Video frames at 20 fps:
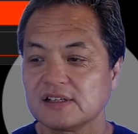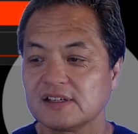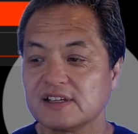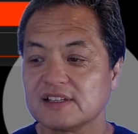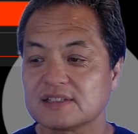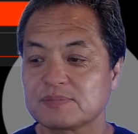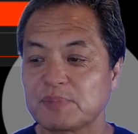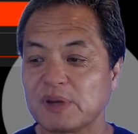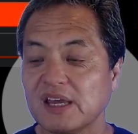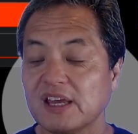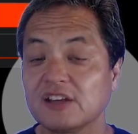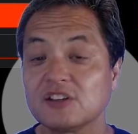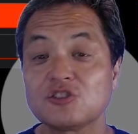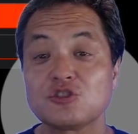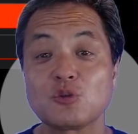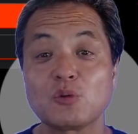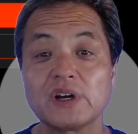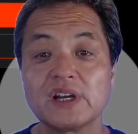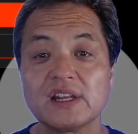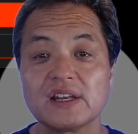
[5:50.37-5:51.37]
is paying
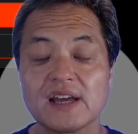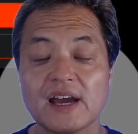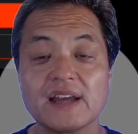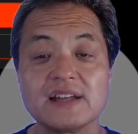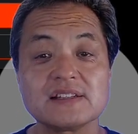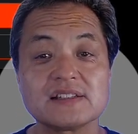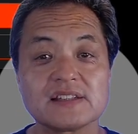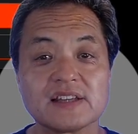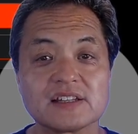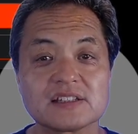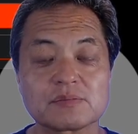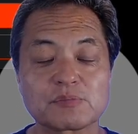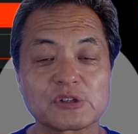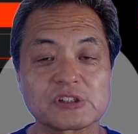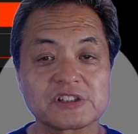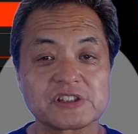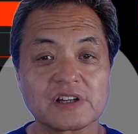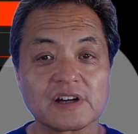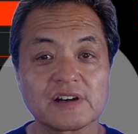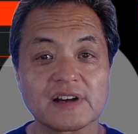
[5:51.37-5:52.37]
29 cents per
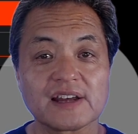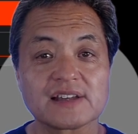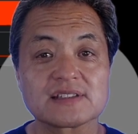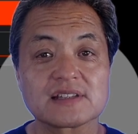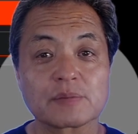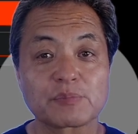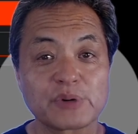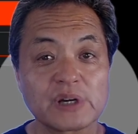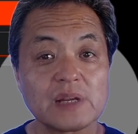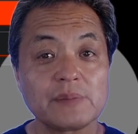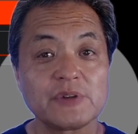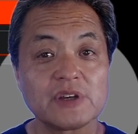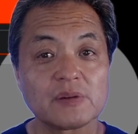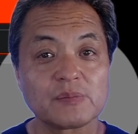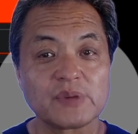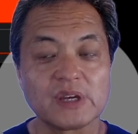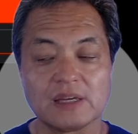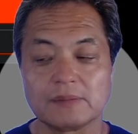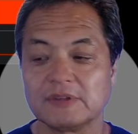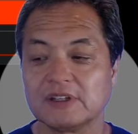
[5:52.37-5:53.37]
share as the premium
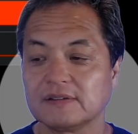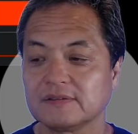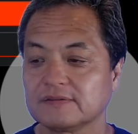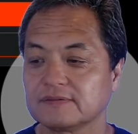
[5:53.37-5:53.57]
payment.